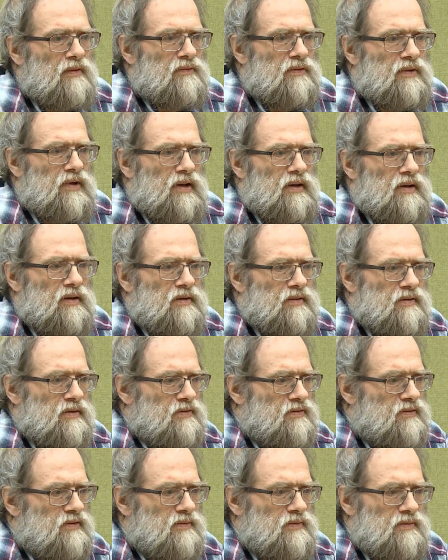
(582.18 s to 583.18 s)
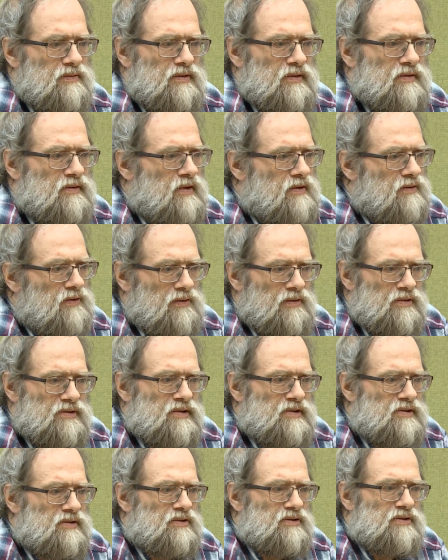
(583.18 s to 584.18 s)
well, you see, the
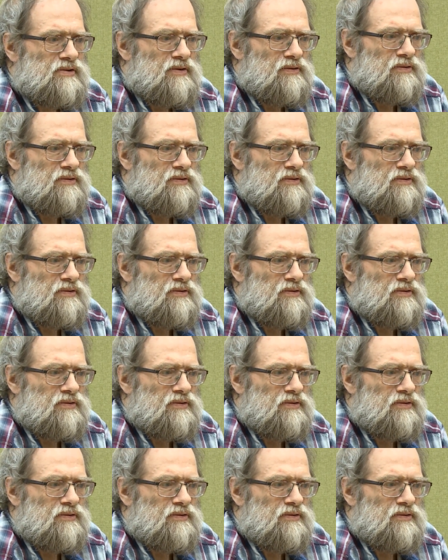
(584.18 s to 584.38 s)
technology is just